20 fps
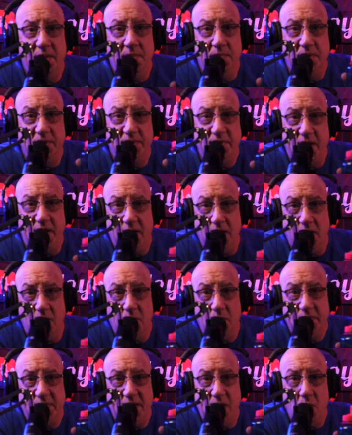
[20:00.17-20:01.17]
but they got
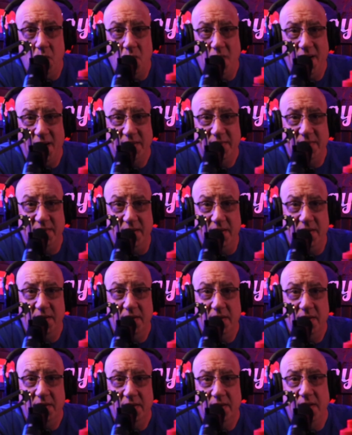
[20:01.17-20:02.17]
what they wanted,
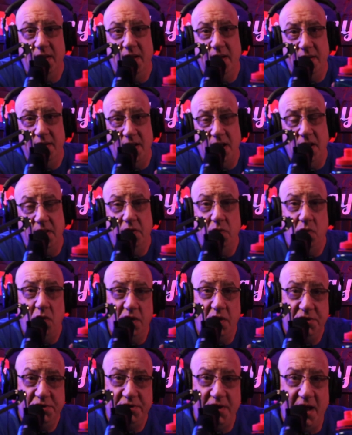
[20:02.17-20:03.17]
and now they're
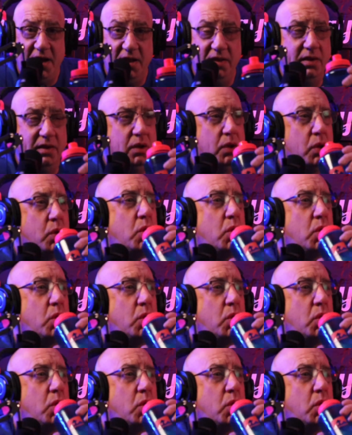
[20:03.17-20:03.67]
all silent.